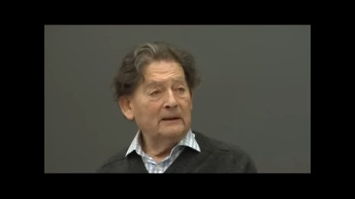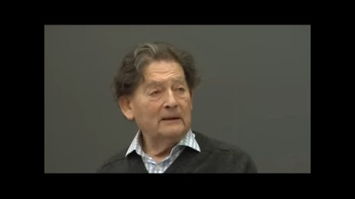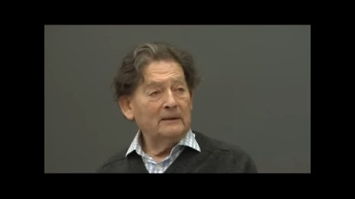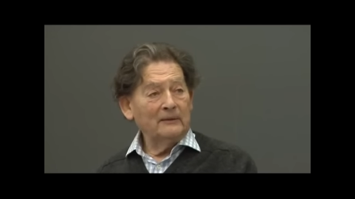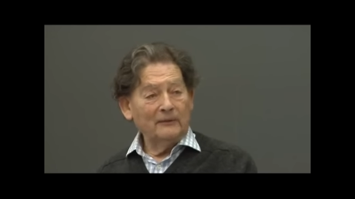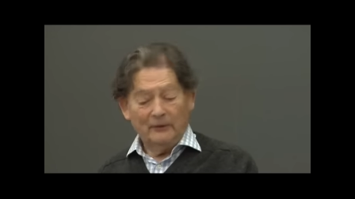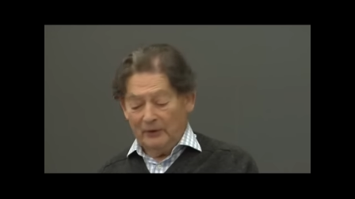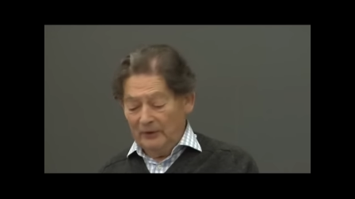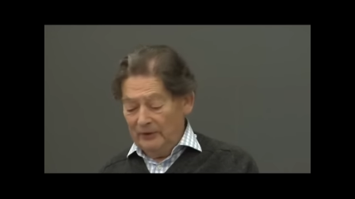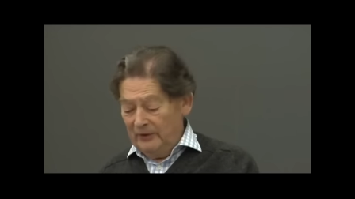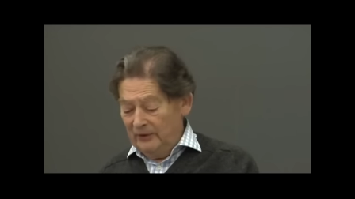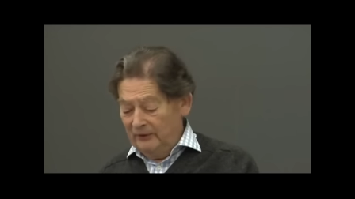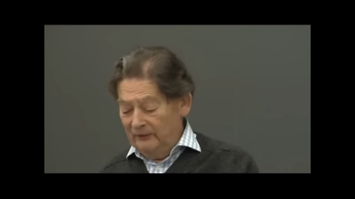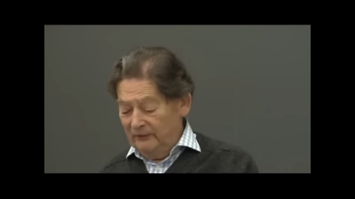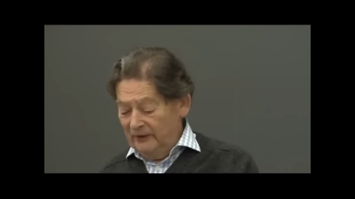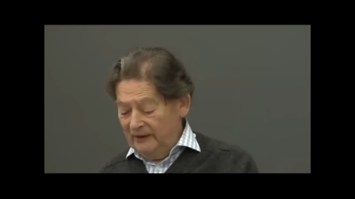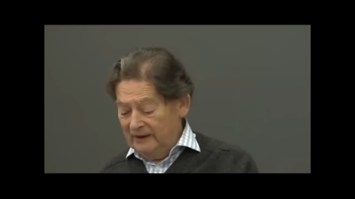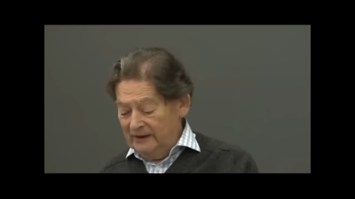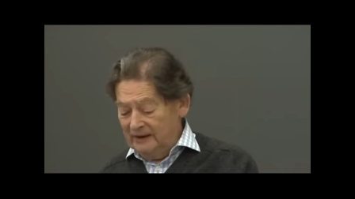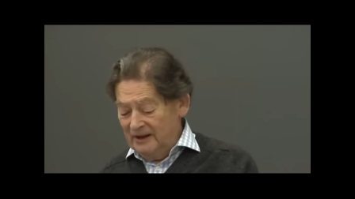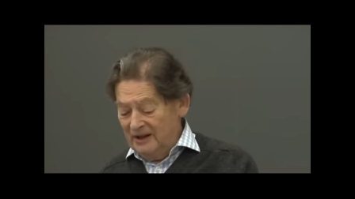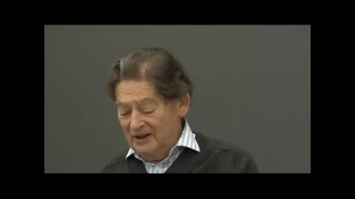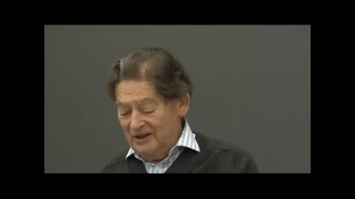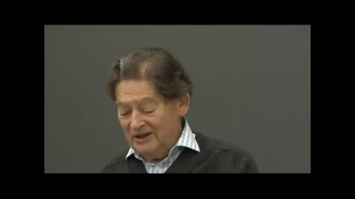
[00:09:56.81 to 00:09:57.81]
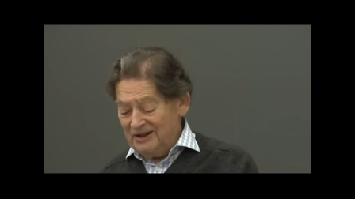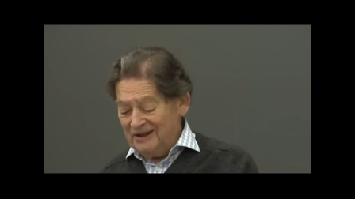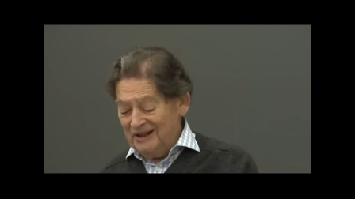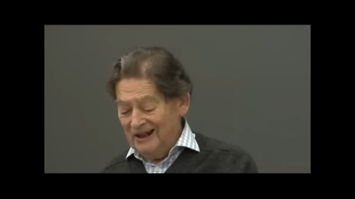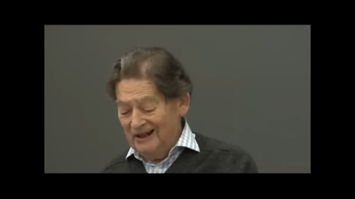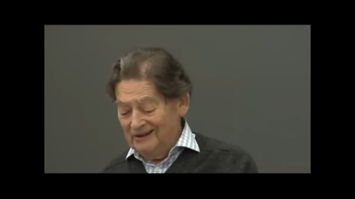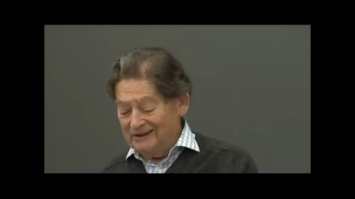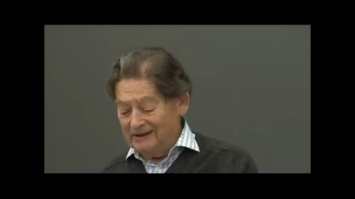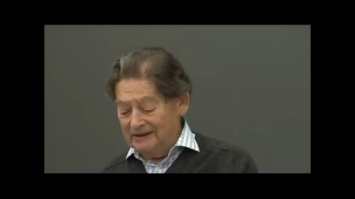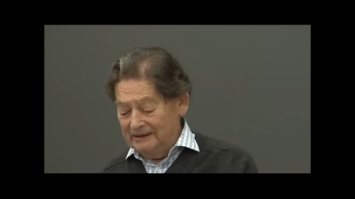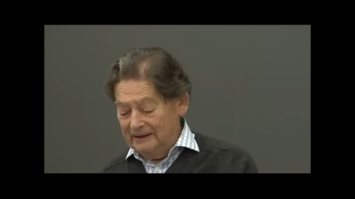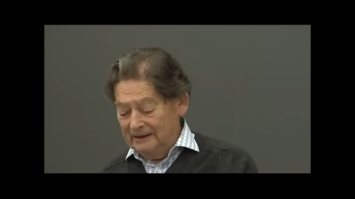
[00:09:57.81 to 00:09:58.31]
For the figure is
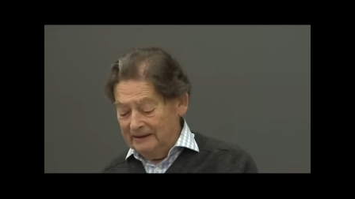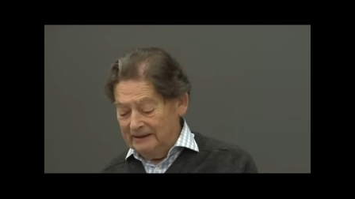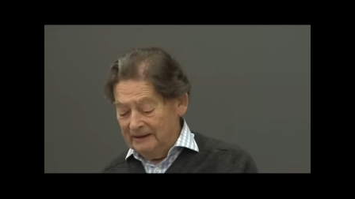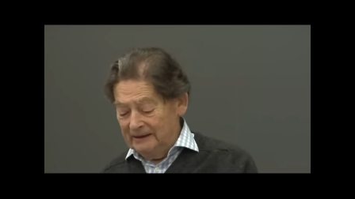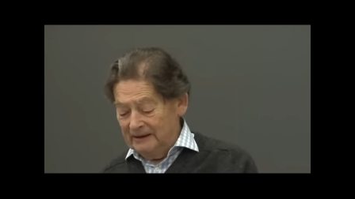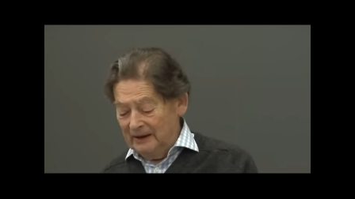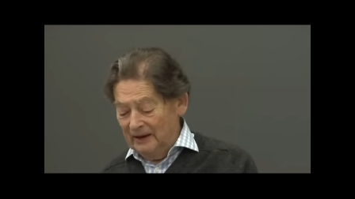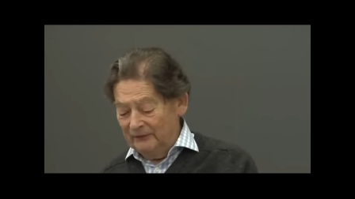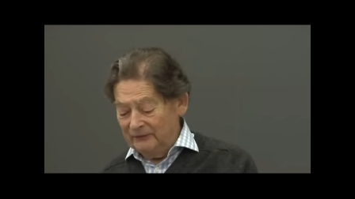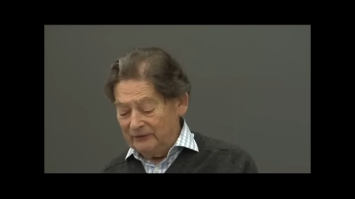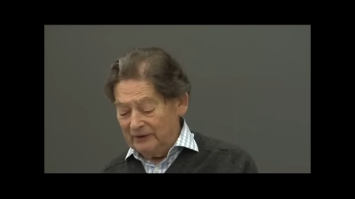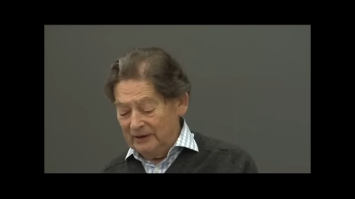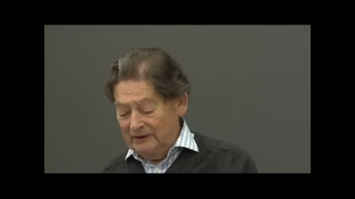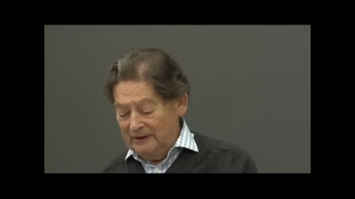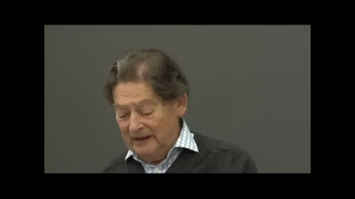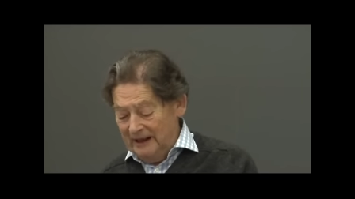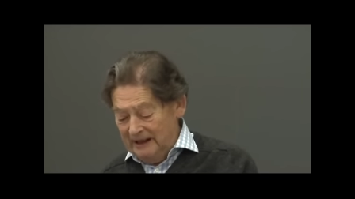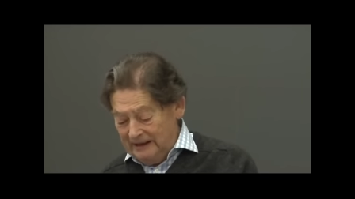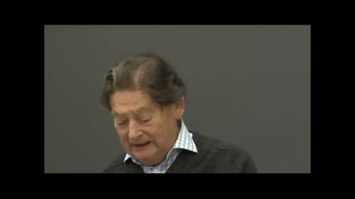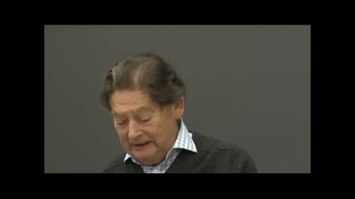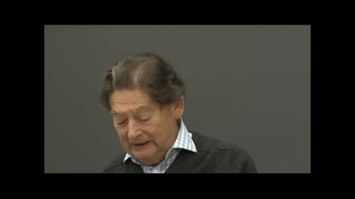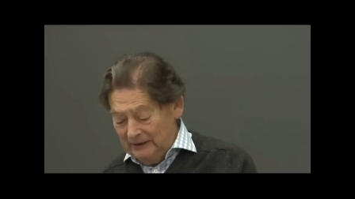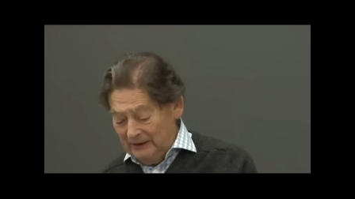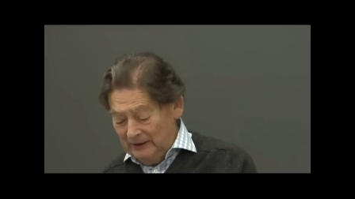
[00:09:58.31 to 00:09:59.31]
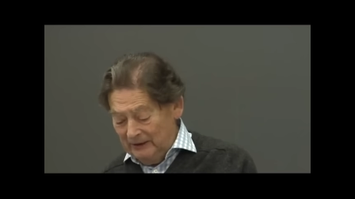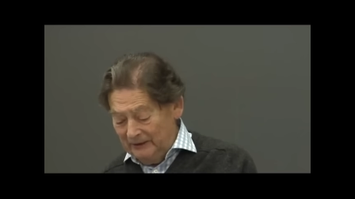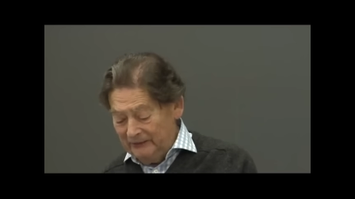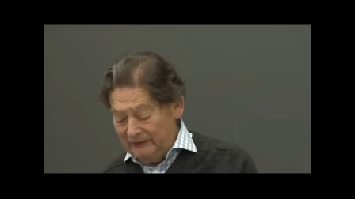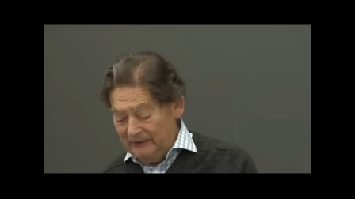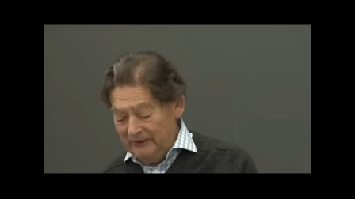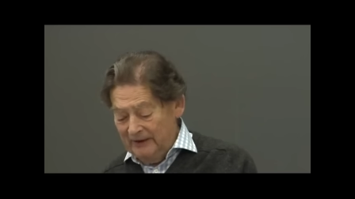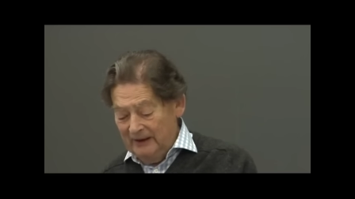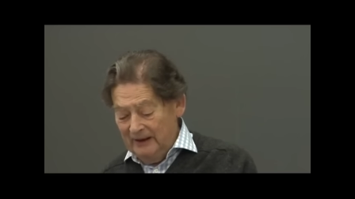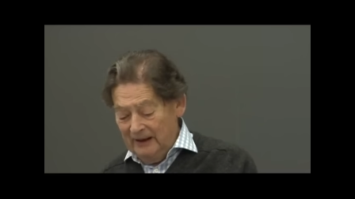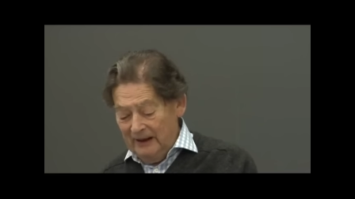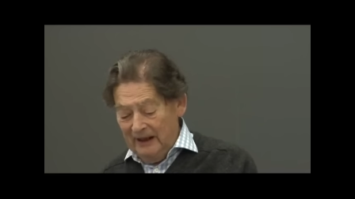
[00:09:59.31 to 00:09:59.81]
calculated after netting off